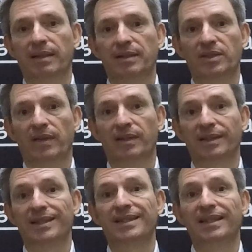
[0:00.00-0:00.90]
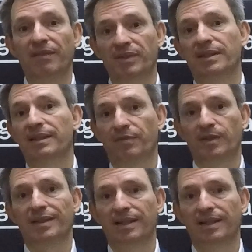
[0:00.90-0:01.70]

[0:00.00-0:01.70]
It's on the list 7 different